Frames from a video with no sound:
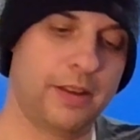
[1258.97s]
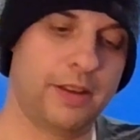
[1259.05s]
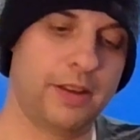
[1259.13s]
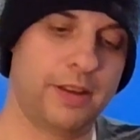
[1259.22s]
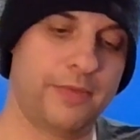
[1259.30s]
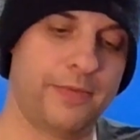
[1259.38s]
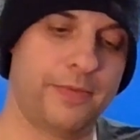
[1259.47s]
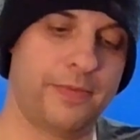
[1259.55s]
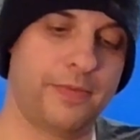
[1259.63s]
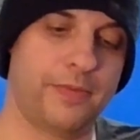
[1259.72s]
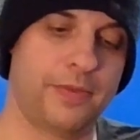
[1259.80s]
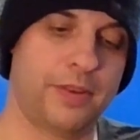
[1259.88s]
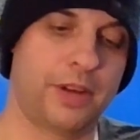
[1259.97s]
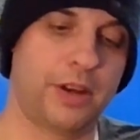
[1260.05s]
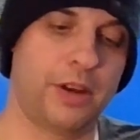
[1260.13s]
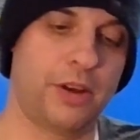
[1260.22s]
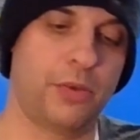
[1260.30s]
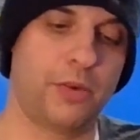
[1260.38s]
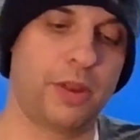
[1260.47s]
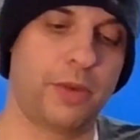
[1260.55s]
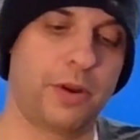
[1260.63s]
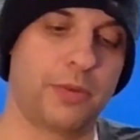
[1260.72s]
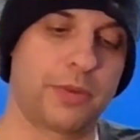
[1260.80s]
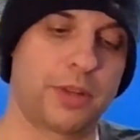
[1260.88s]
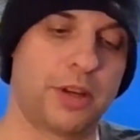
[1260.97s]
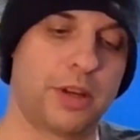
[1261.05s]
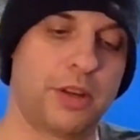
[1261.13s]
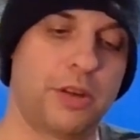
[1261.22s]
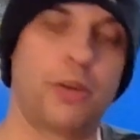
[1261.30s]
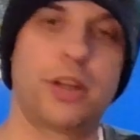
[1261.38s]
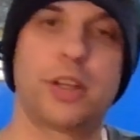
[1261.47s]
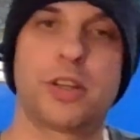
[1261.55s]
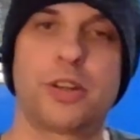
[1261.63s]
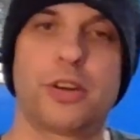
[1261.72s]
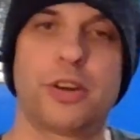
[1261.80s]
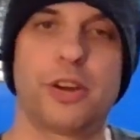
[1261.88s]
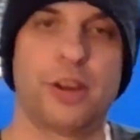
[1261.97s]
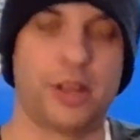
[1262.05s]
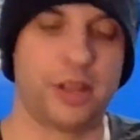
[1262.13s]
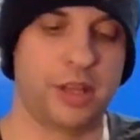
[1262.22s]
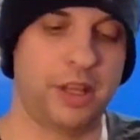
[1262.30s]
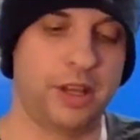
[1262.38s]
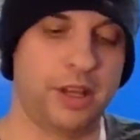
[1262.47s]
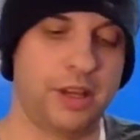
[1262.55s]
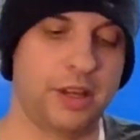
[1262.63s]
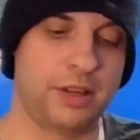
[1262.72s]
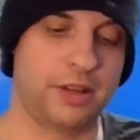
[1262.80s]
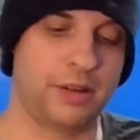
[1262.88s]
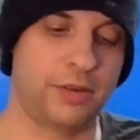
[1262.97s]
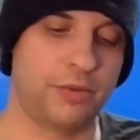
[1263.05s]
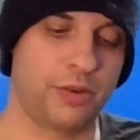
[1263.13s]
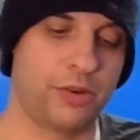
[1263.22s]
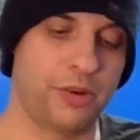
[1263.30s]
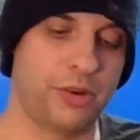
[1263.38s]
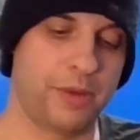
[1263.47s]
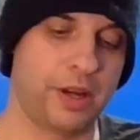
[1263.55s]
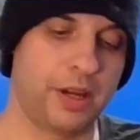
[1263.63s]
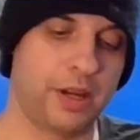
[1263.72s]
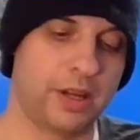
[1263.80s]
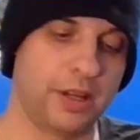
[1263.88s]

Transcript: I didn't know really what I was going to do. I just turned on the record button.